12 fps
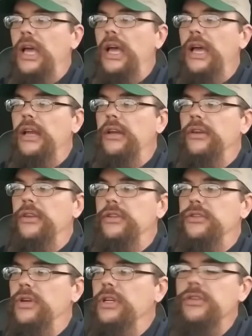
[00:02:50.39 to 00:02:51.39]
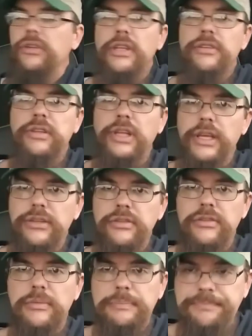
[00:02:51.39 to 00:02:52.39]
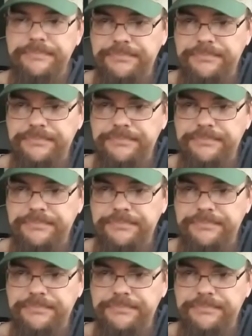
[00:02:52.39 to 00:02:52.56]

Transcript: And the trick to this list